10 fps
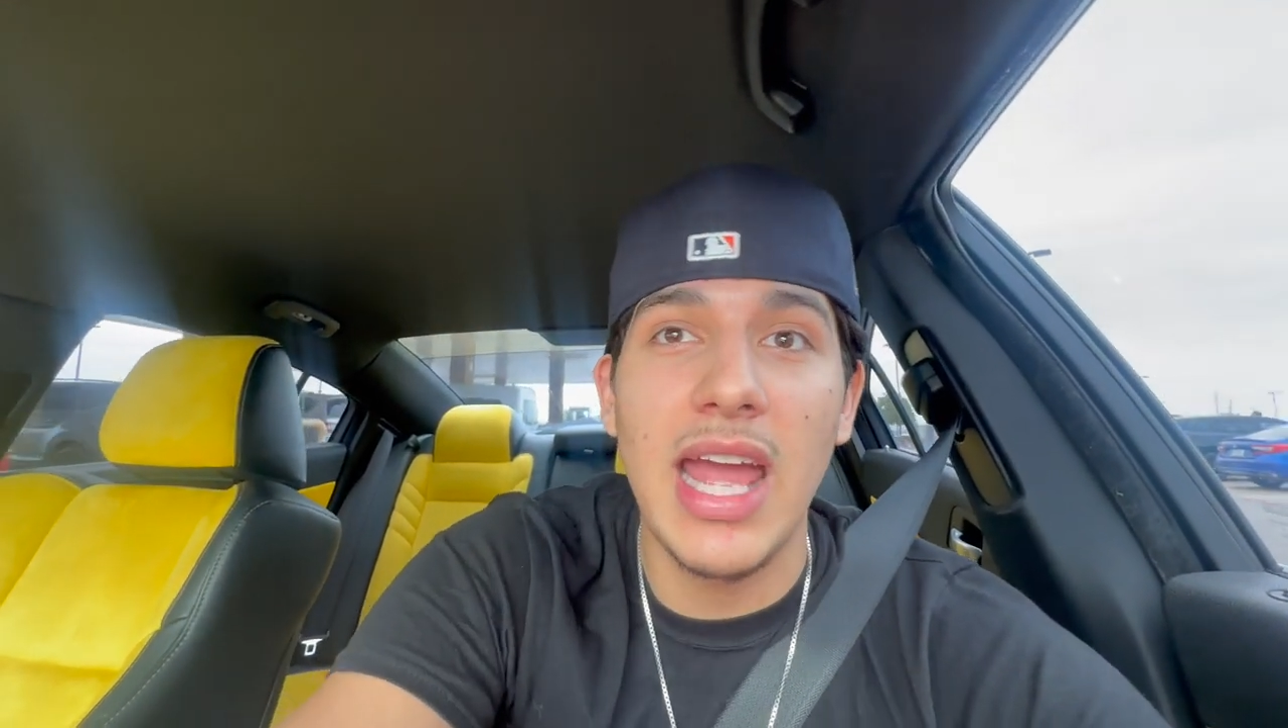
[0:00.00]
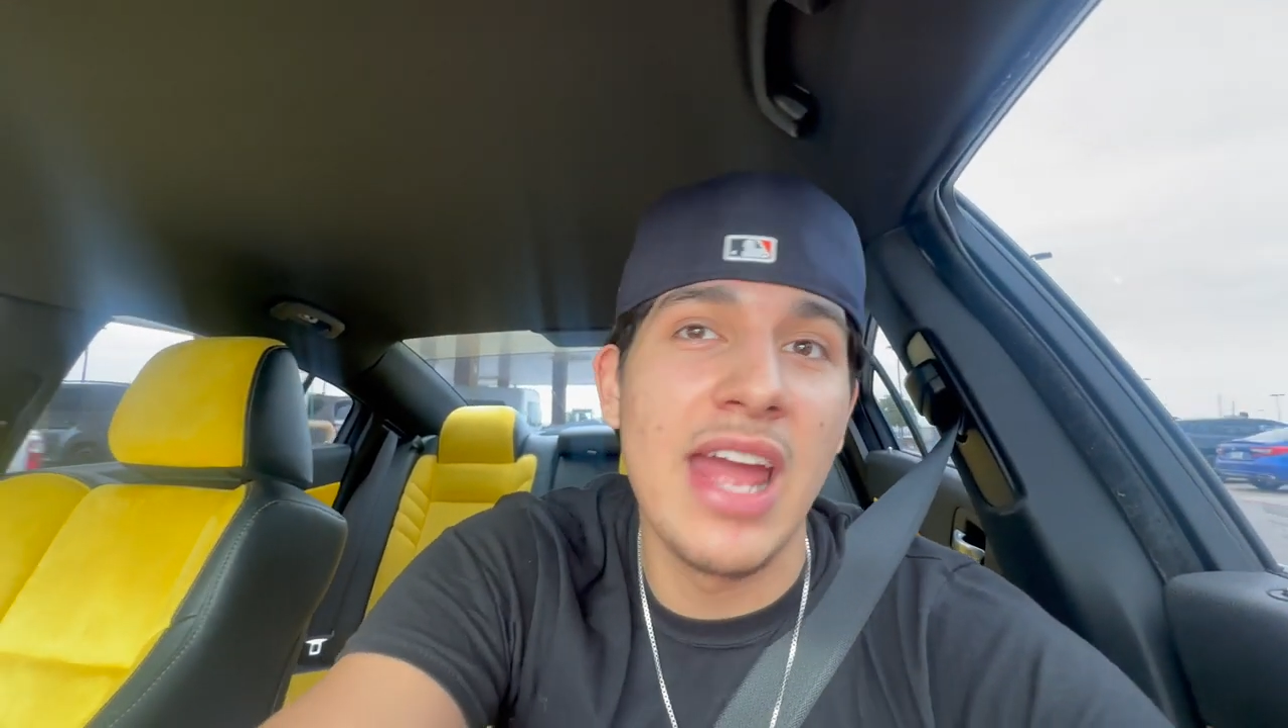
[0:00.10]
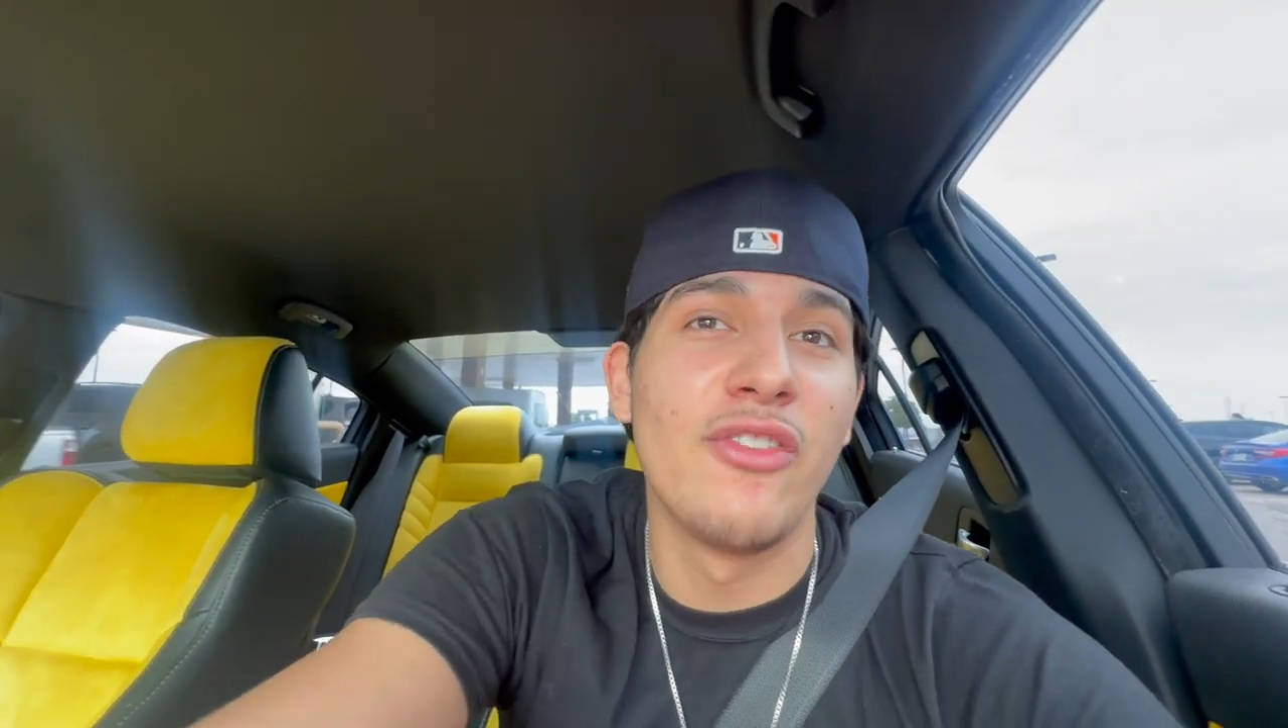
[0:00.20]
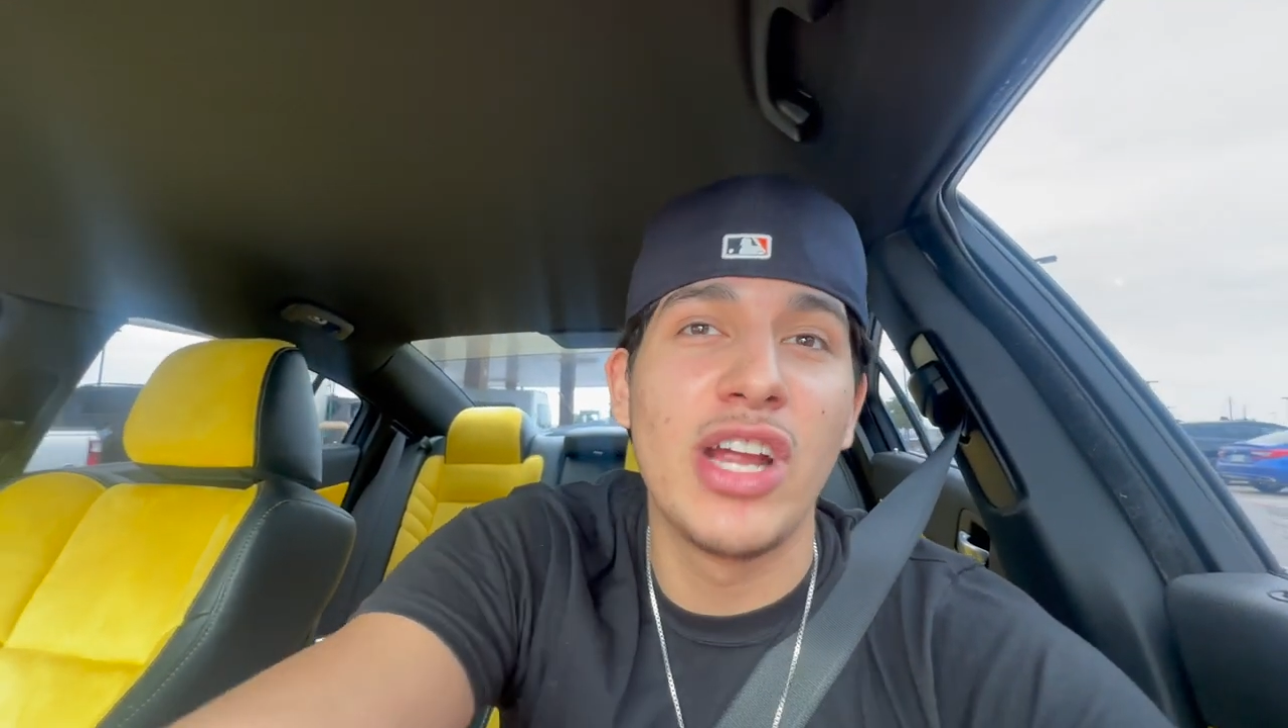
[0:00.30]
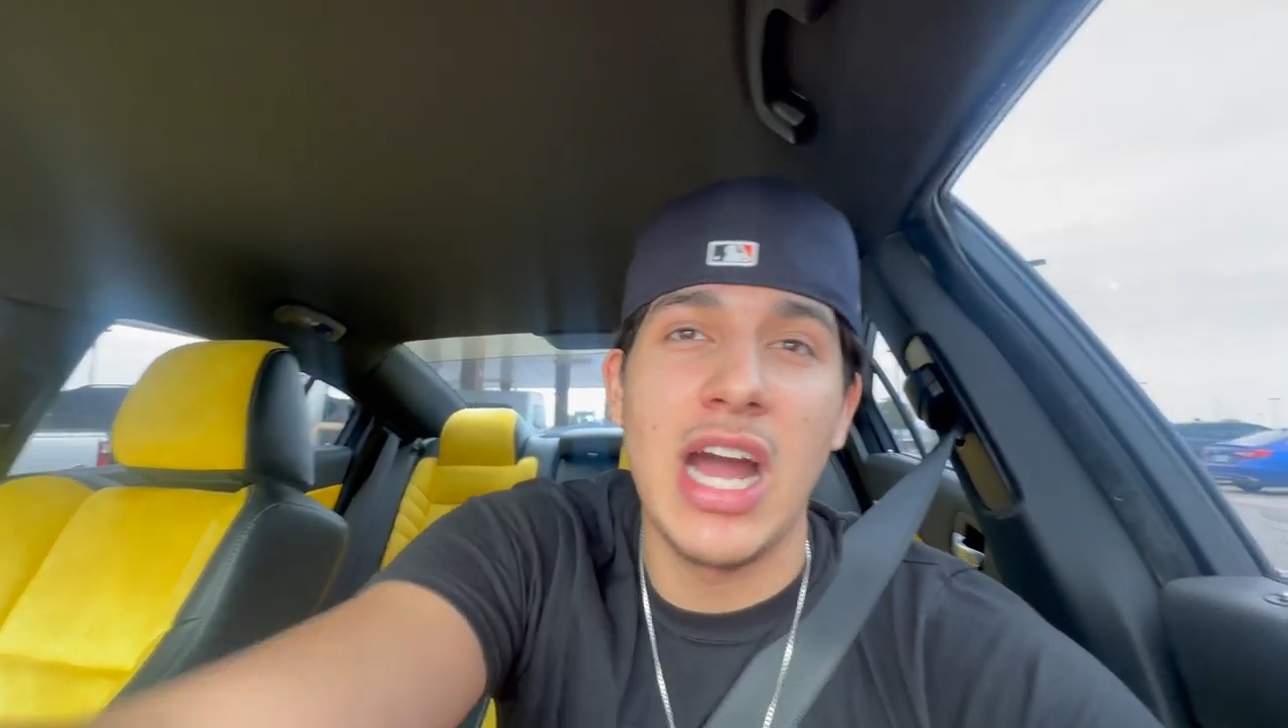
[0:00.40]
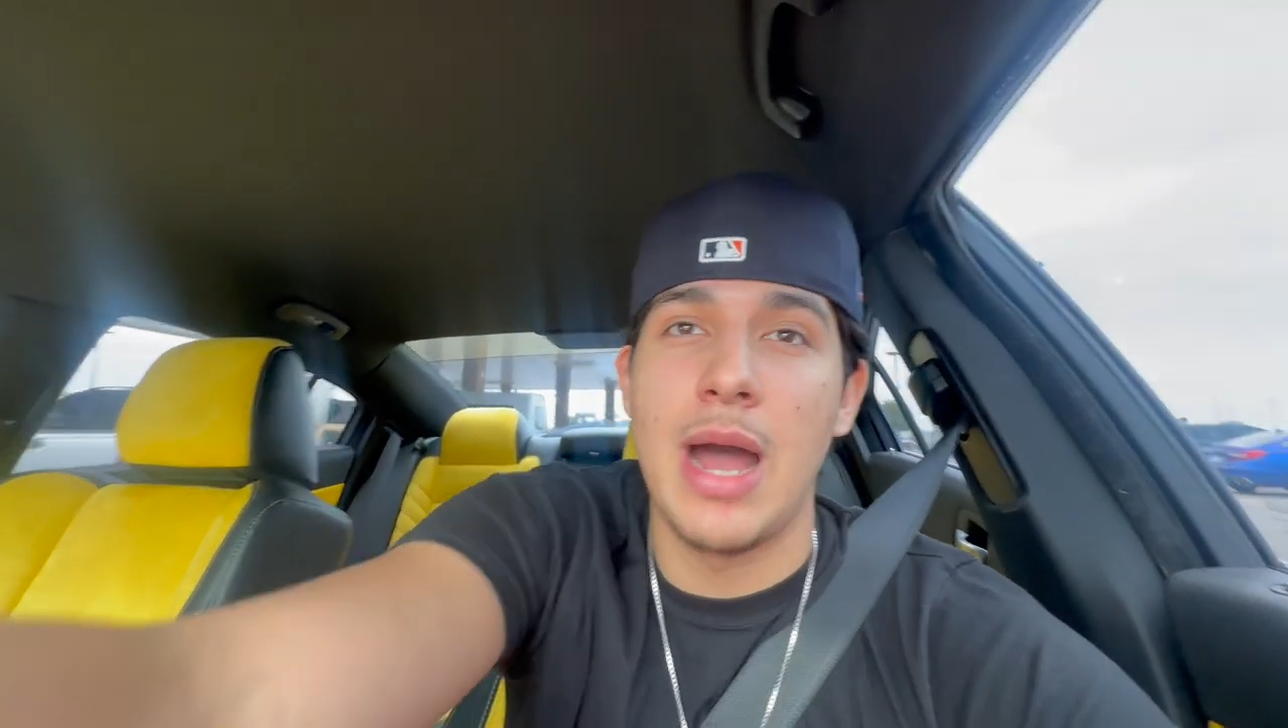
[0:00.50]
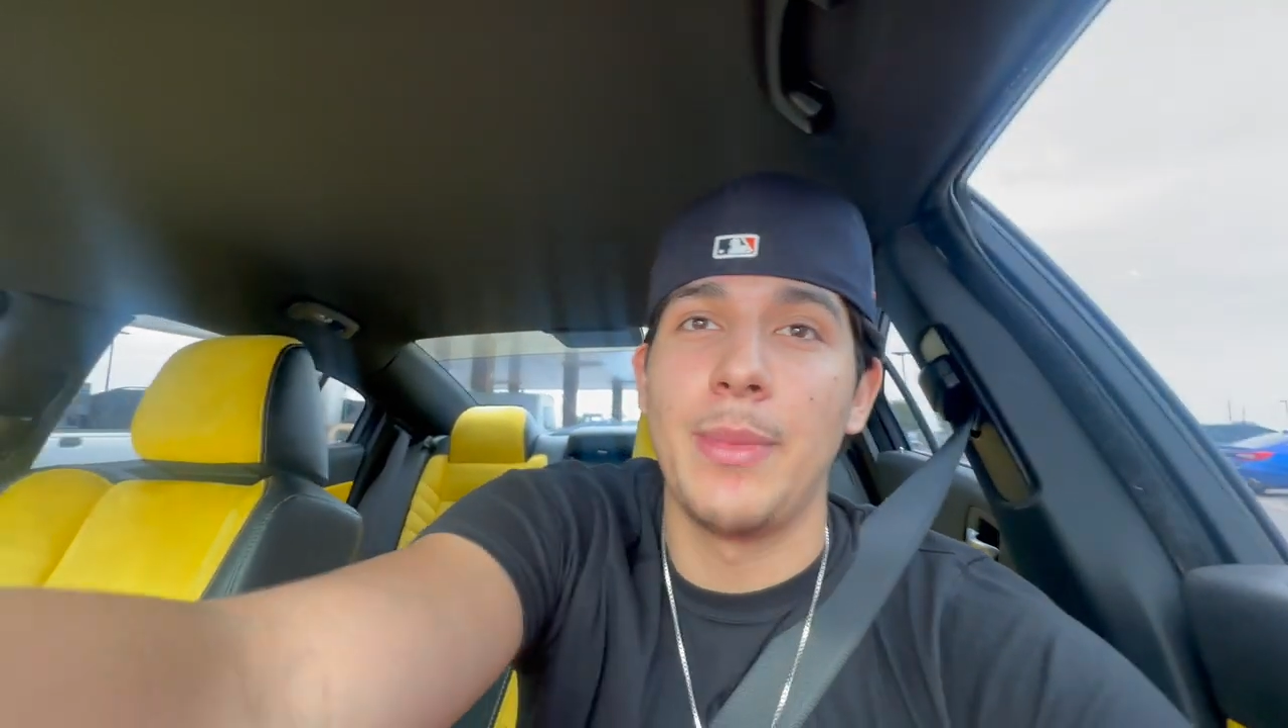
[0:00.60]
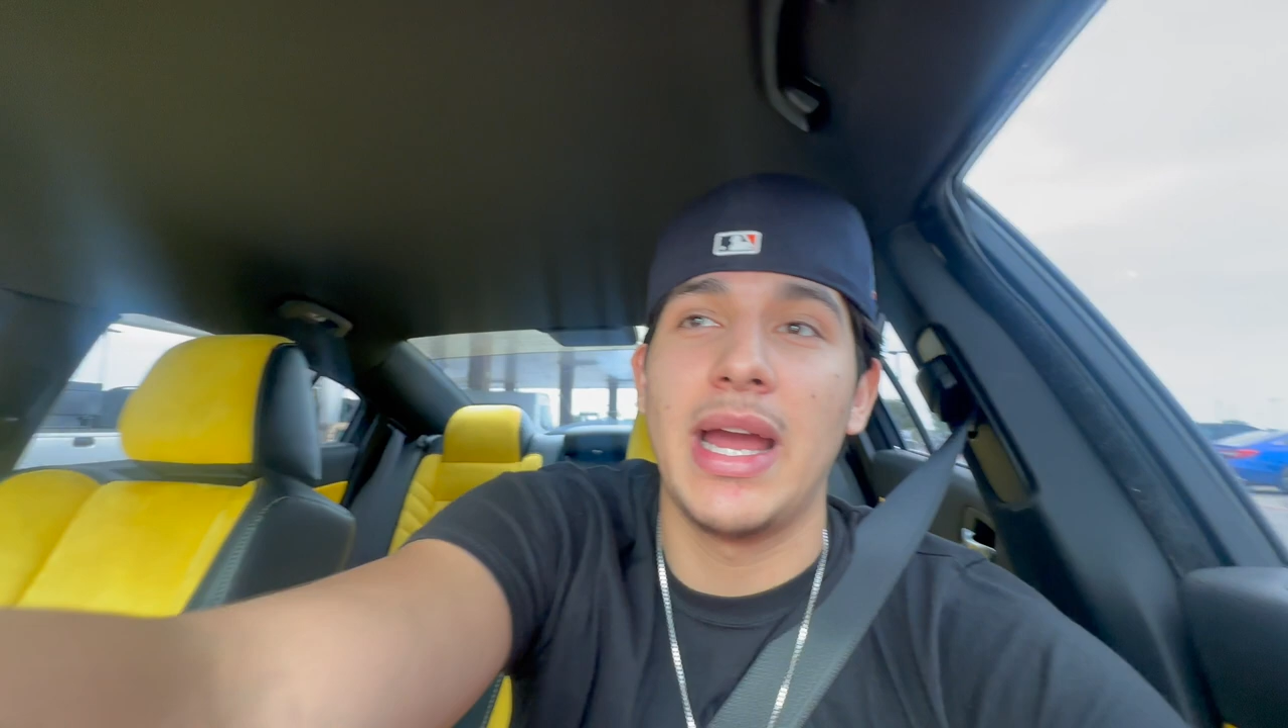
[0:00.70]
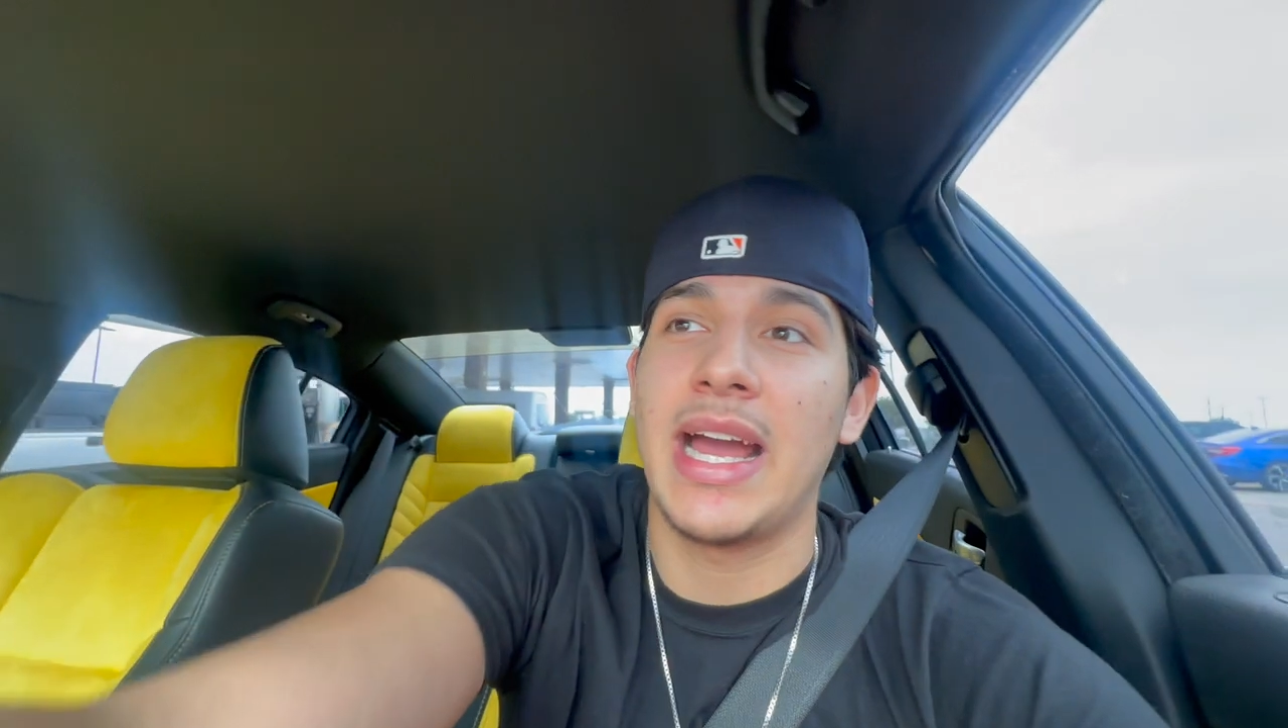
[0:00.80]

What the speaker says: Every comment,